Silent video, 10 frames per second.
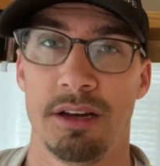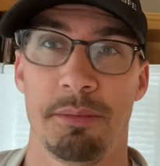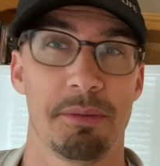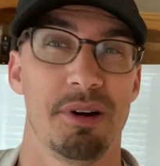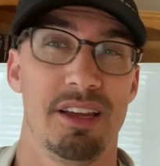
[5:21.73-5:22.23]

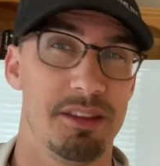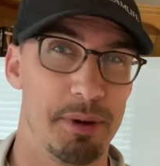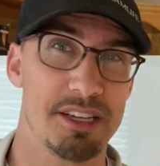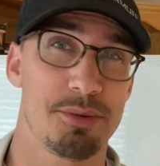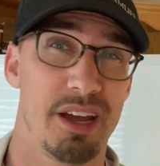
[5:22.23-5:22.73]
make money in the
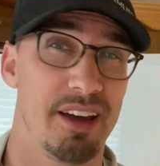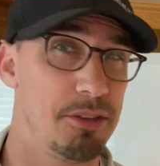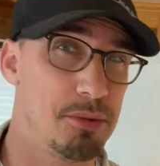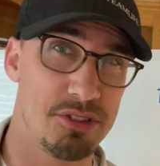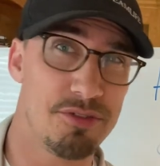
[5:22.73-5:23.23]
best way, have
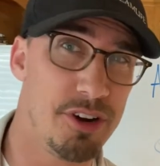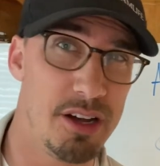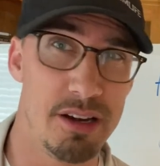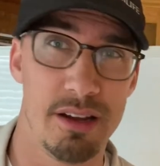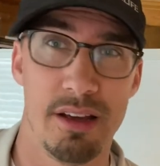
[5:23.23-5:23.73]
the most
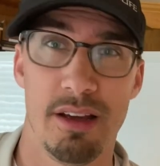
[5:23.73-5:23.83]
fun.